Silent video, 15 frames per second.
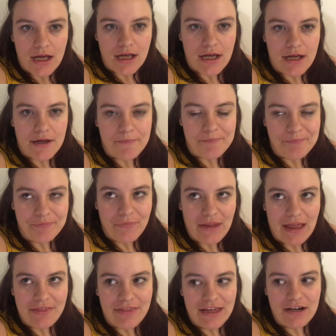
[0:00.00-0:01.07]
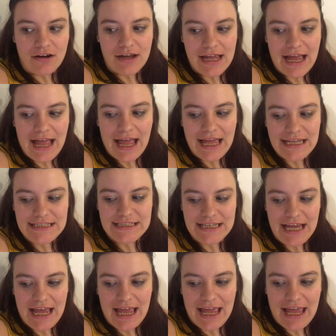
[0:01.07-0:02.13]
Then I had
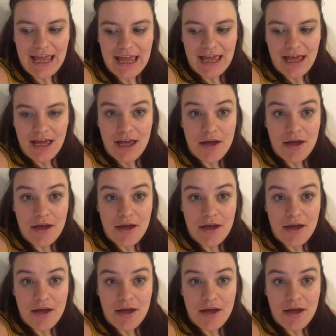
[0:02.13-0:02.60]
a